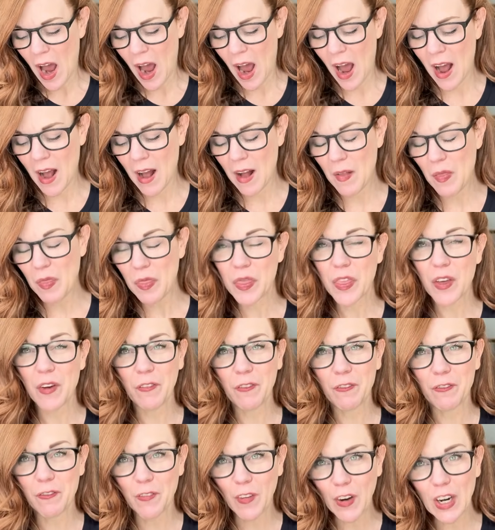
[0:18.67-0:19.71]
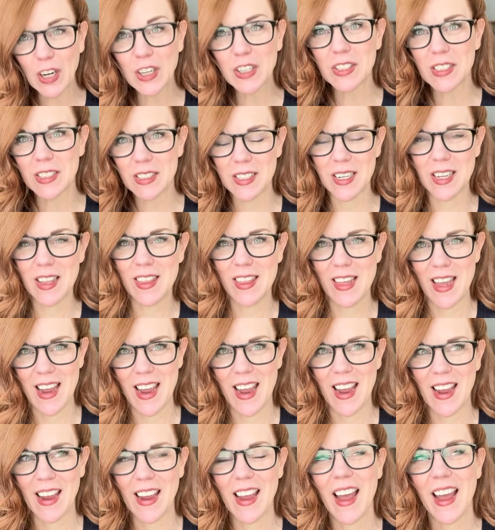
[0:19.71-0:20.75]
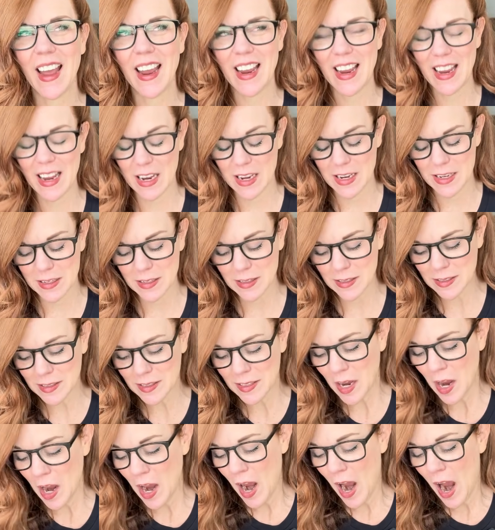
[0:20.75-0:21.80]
The first thing is,